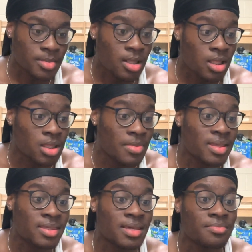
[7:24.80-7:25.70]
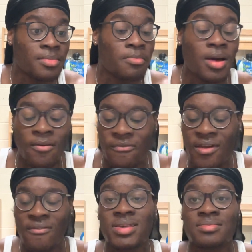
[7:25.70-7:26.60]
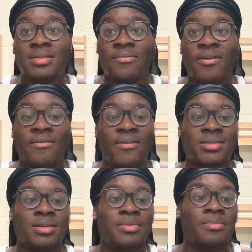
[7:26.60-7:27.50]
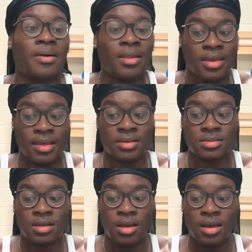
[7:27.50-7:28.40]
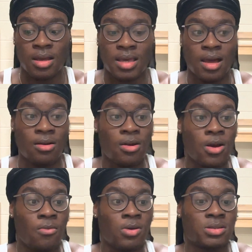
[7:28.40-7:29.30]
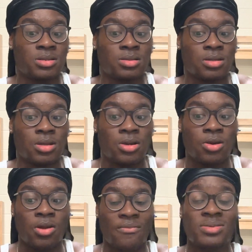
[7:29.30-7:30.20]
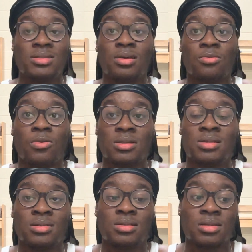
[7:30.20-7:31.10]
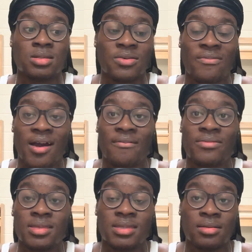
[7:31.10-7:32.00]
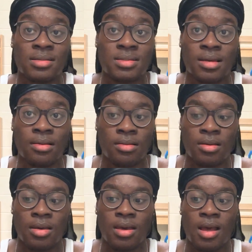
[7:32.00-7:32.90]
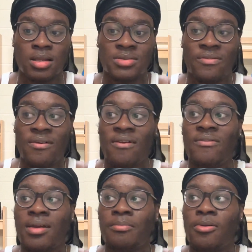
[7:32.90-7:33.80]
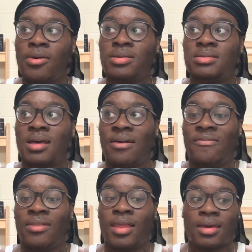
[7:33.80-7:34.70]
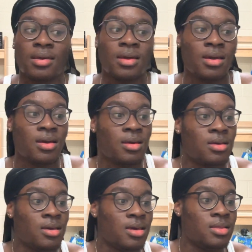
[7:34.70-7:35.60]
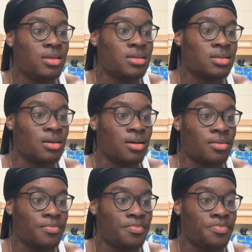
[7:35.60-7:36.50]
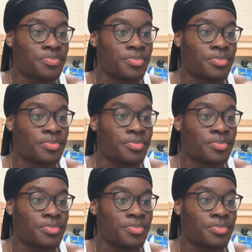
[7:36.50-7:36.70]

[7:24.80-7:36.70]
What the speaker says: The main theme, but something that very, very fascinated me about Lengel's account was her emphasis on wanting to survive, to tell the tale. And it's very, very important that I feel like in these in